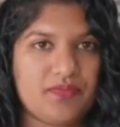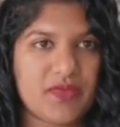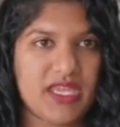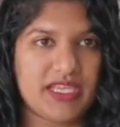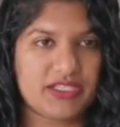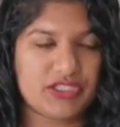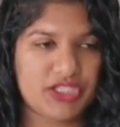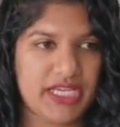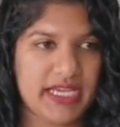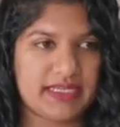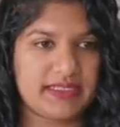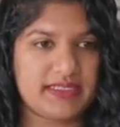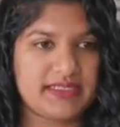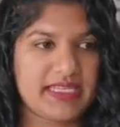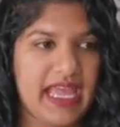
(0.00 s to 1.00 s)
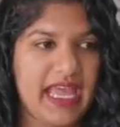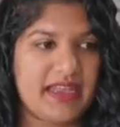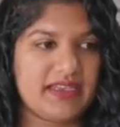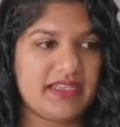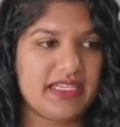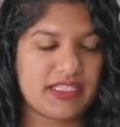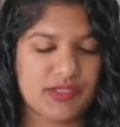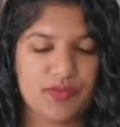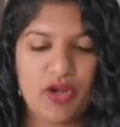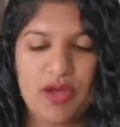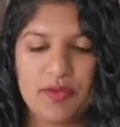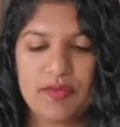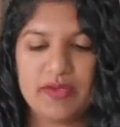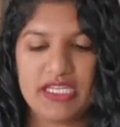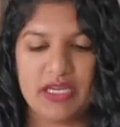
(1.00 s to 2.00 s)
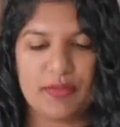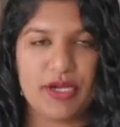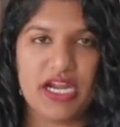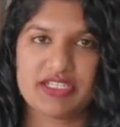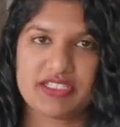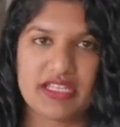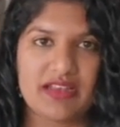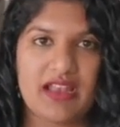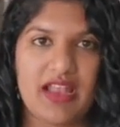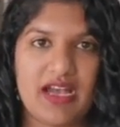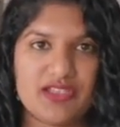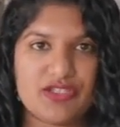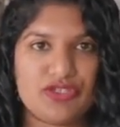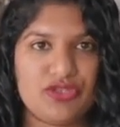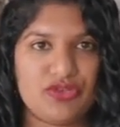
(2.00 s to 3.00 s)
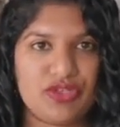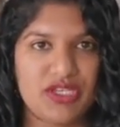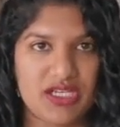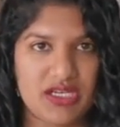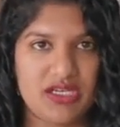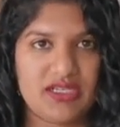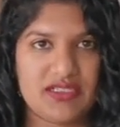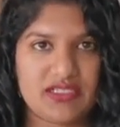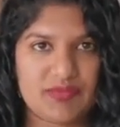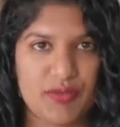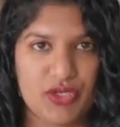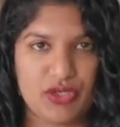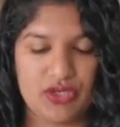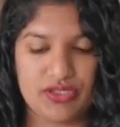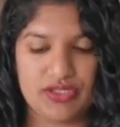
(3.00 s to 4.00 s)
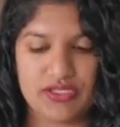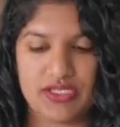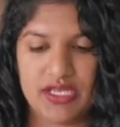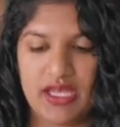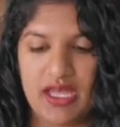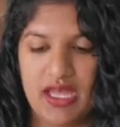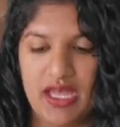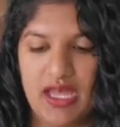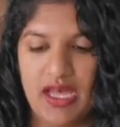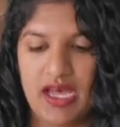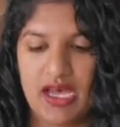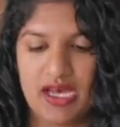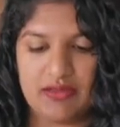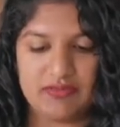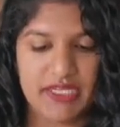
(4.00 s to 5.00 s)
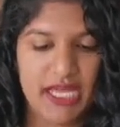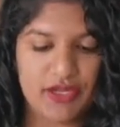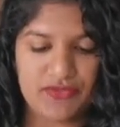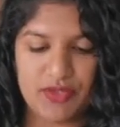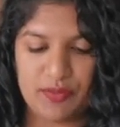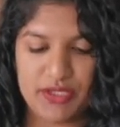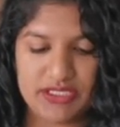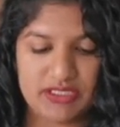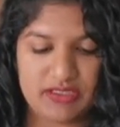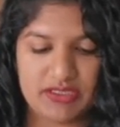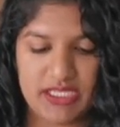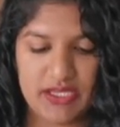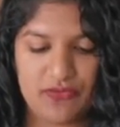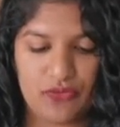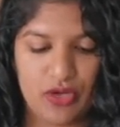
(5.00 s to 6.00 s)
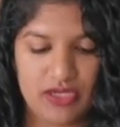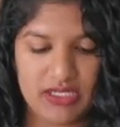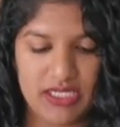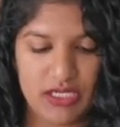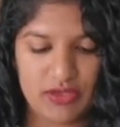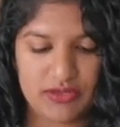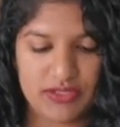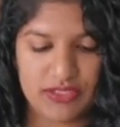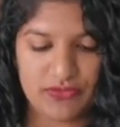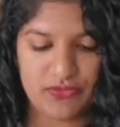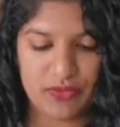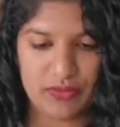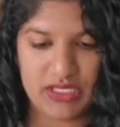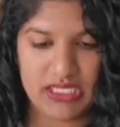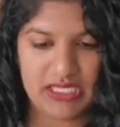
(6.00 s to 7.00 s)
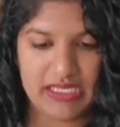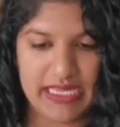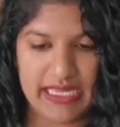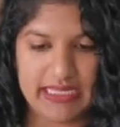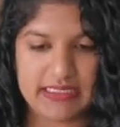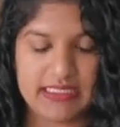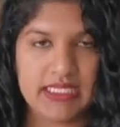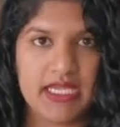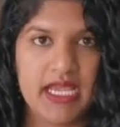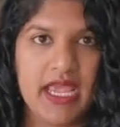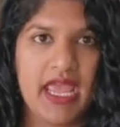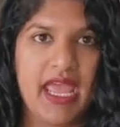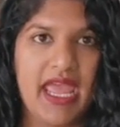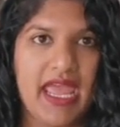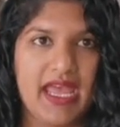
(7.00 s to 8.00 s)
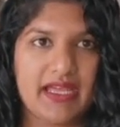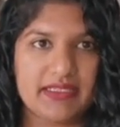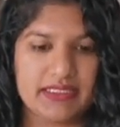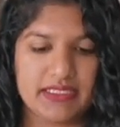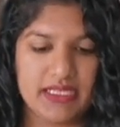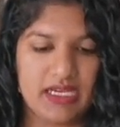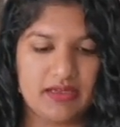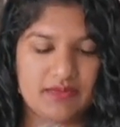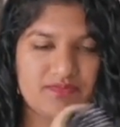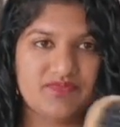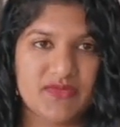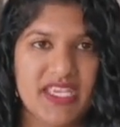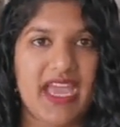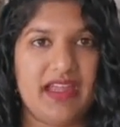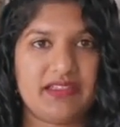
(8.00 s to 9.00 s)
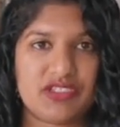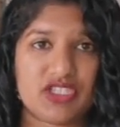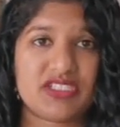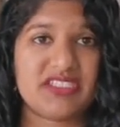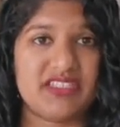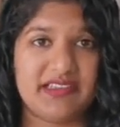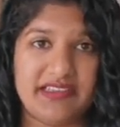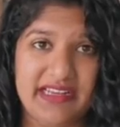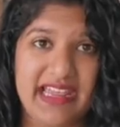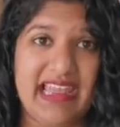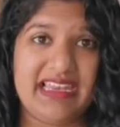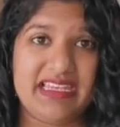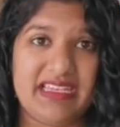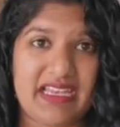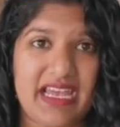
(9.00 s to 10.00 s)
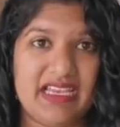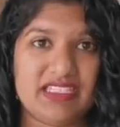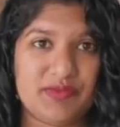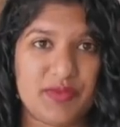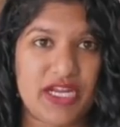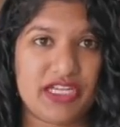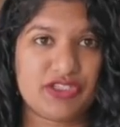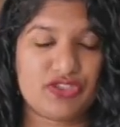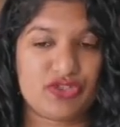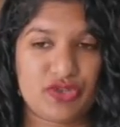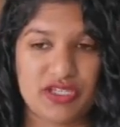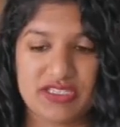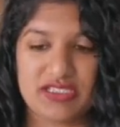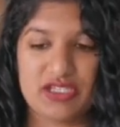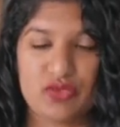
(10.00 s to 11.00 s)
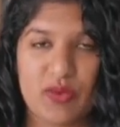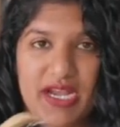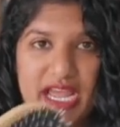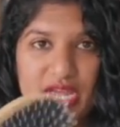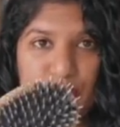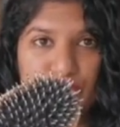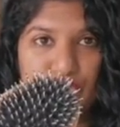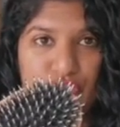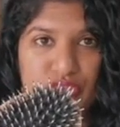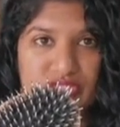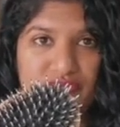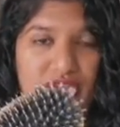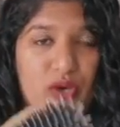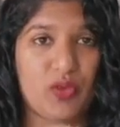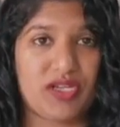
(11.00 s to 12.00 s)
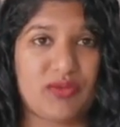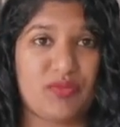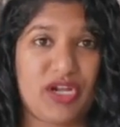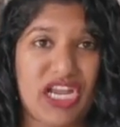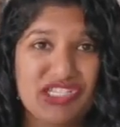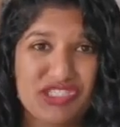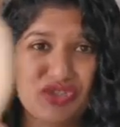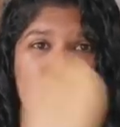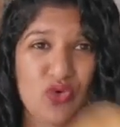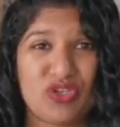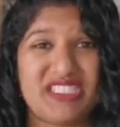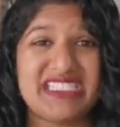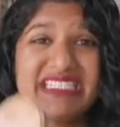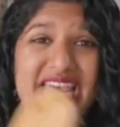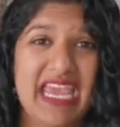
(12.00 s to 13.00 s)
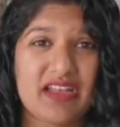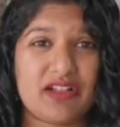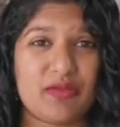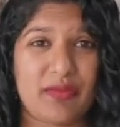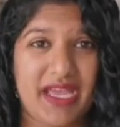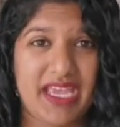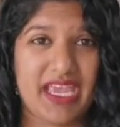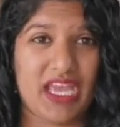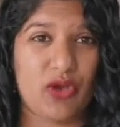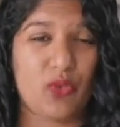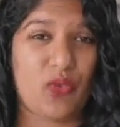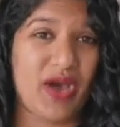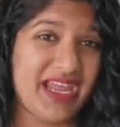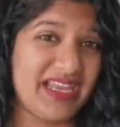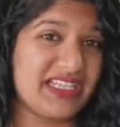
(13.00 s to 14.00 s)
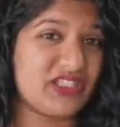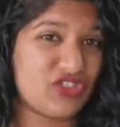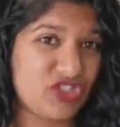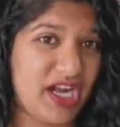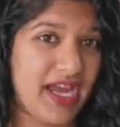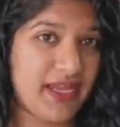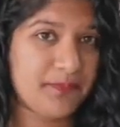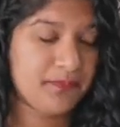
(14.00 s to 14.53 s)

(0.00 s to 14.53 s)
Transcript: in Checkers. And it's probably a brush that'll last you years because none of the bristles have fallen out for me yet. And yeah, it's just a really nice brush. So this is what I would use if I want to brush or detangle my hair while it's dry.